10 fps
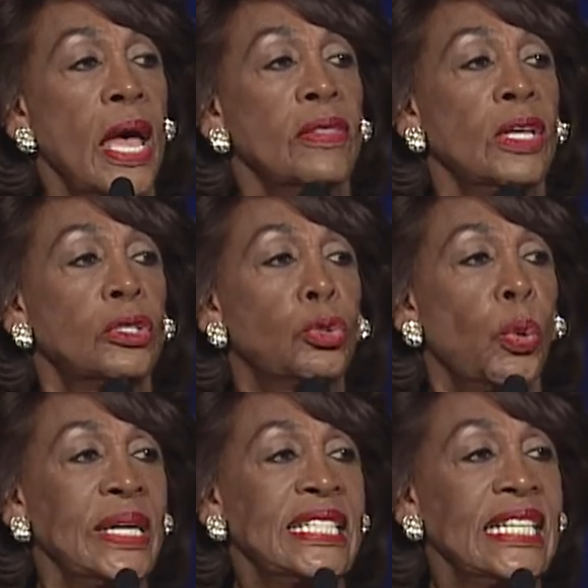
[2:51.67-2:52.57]
the
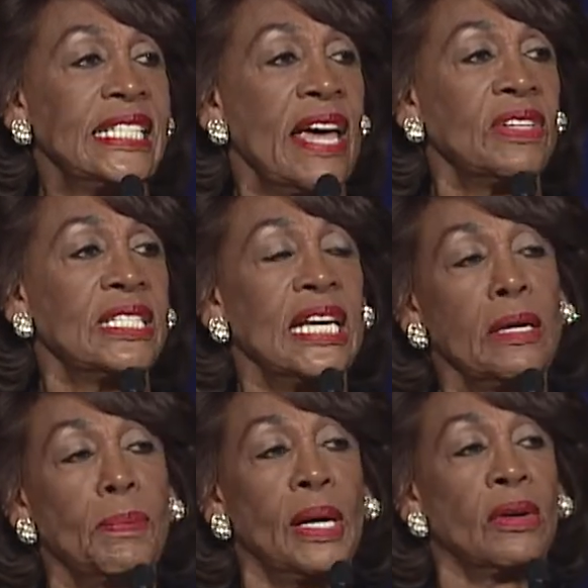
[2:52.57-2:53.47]

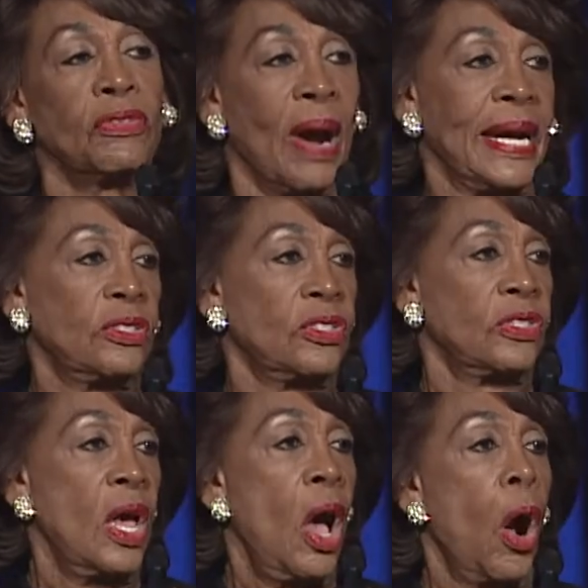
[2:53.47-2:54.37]
2017 Bill of Rights
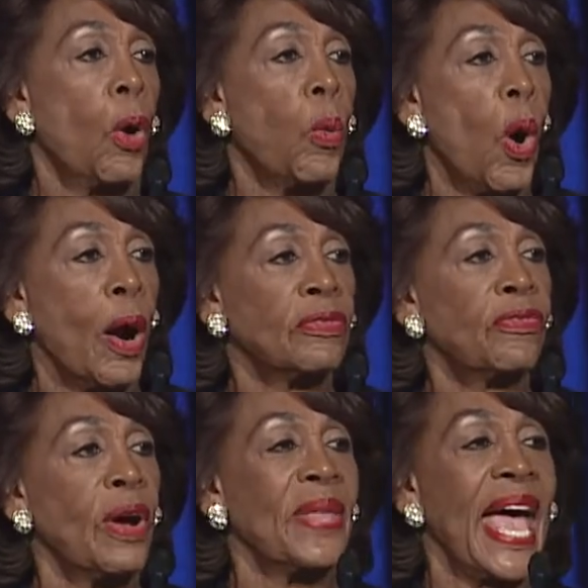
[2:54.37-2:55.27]
Award
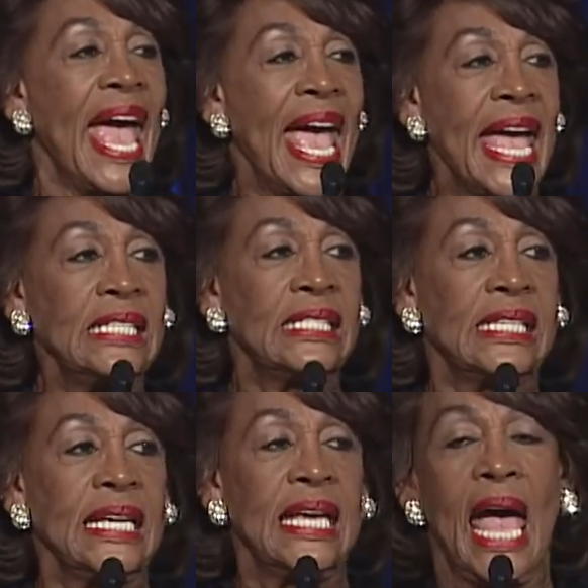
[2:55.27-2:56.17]
from the
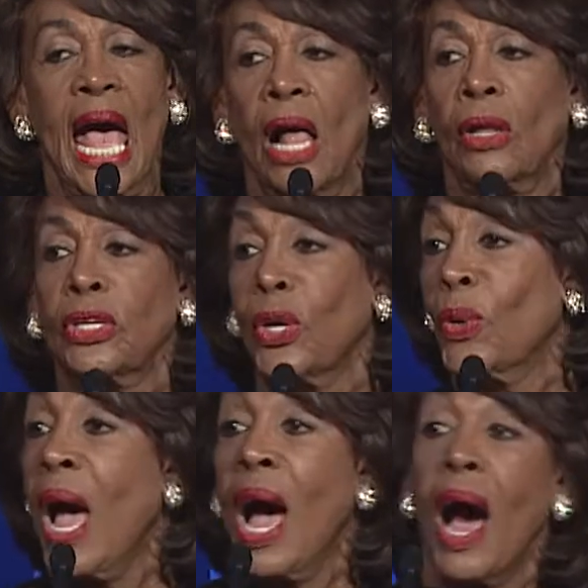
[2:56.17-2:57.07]
ACLU
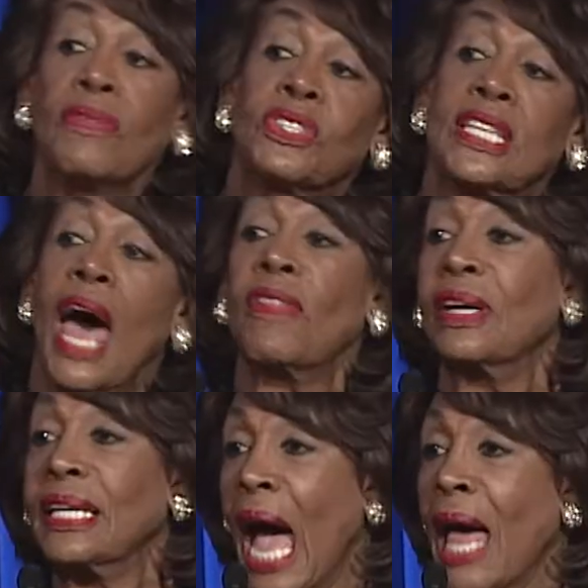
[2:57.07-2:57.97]
of
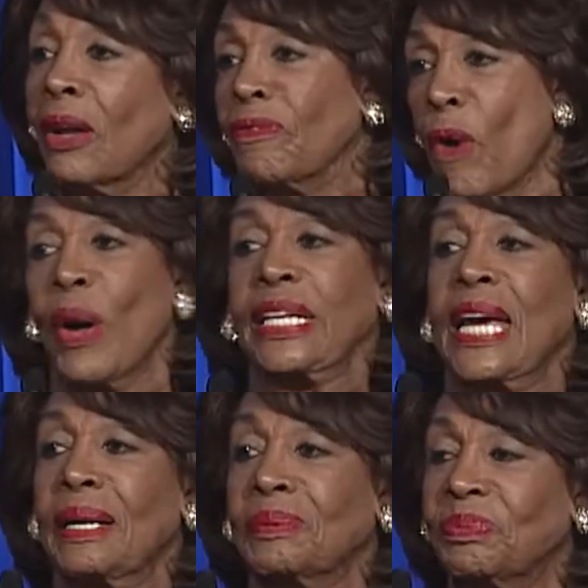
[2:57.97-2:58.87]
Southern California.